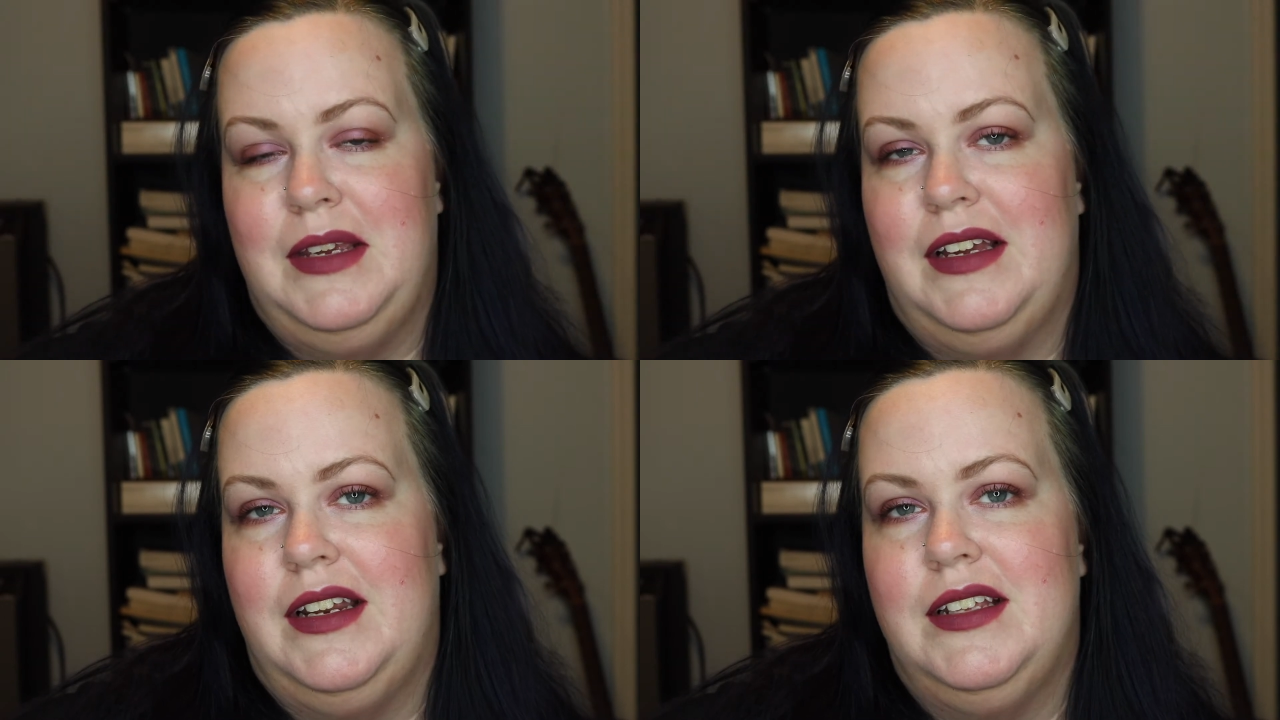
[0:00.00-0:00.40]

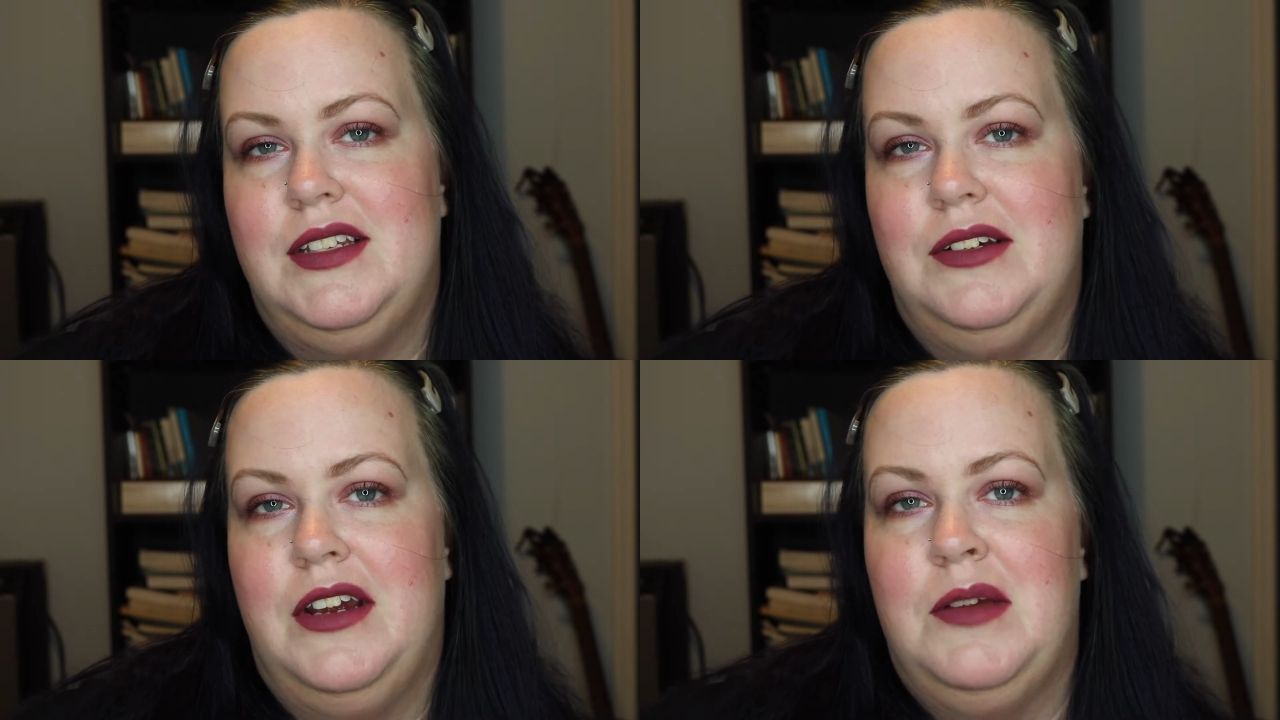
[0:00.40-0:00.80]
on
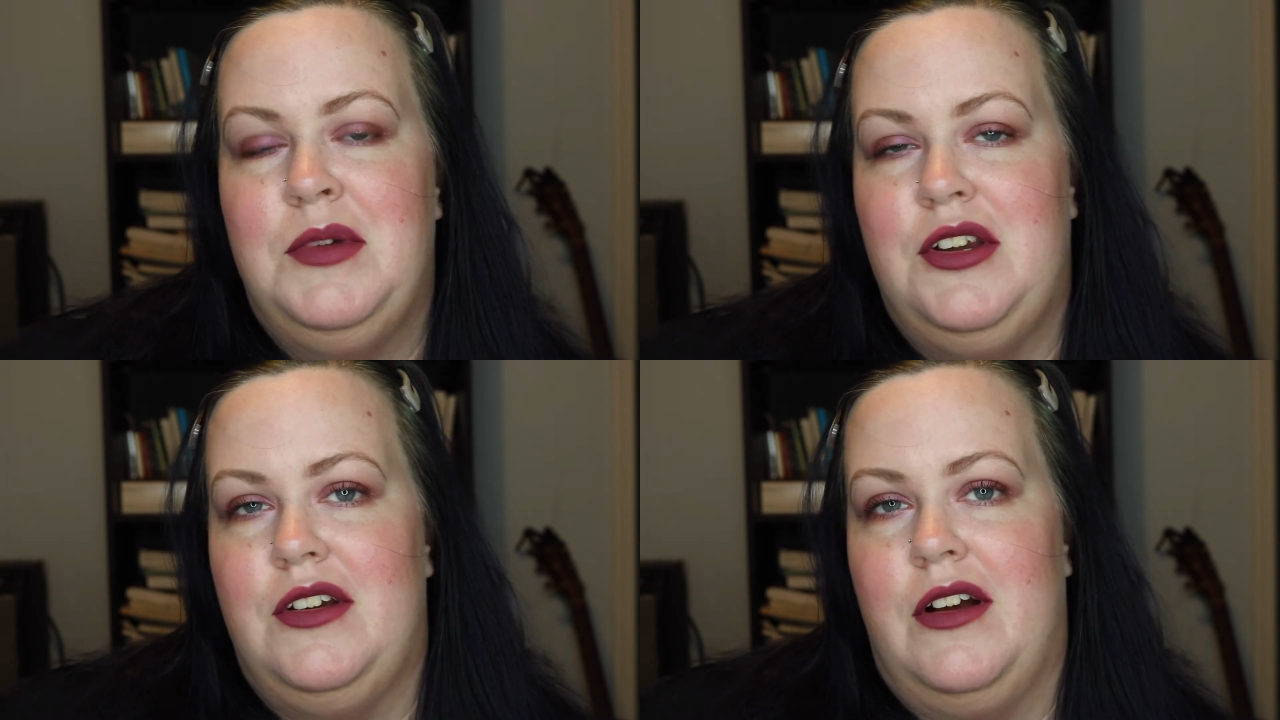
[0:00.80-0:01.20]
Instagram
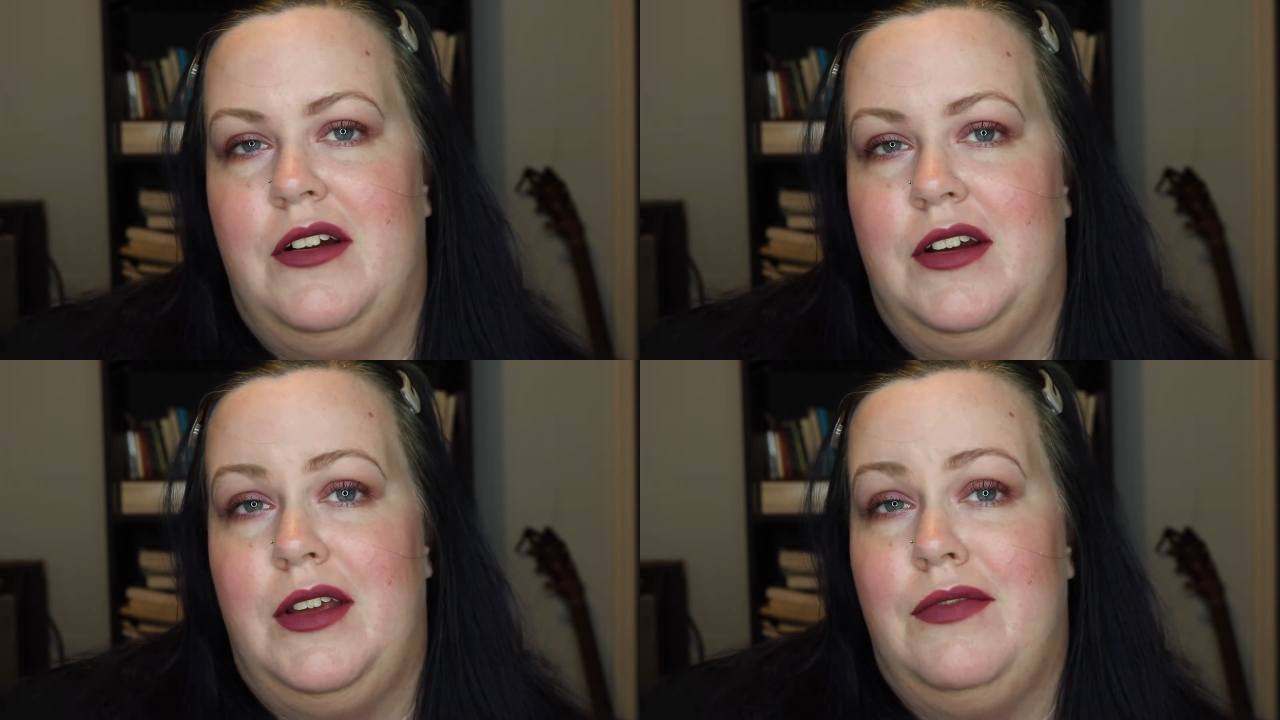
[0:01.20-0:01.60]
and you're not
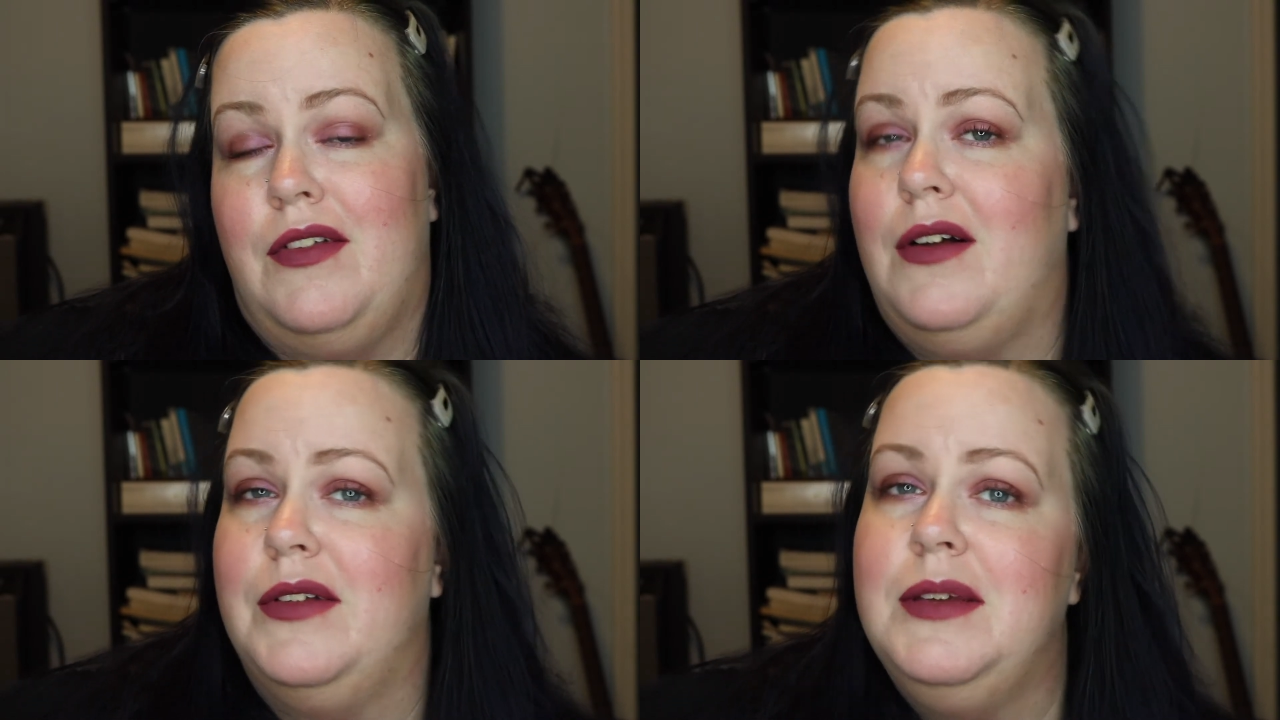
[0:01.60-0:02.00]
already
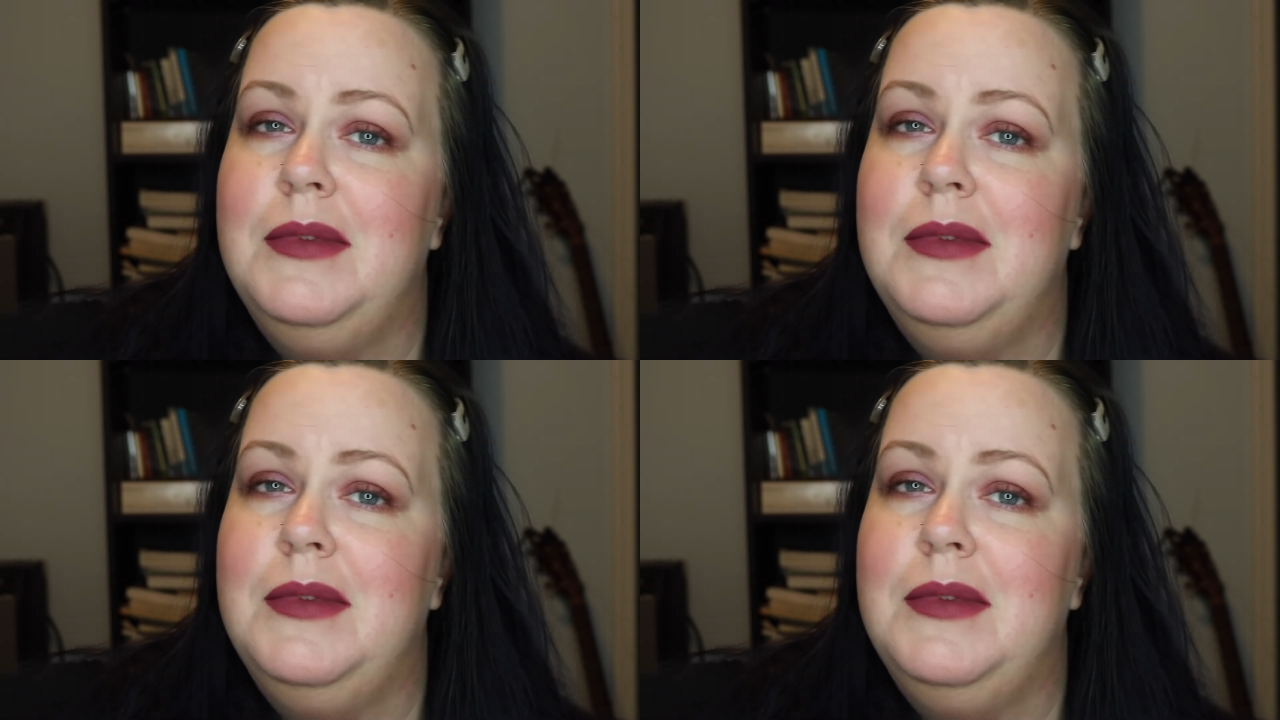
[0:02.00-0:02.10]
following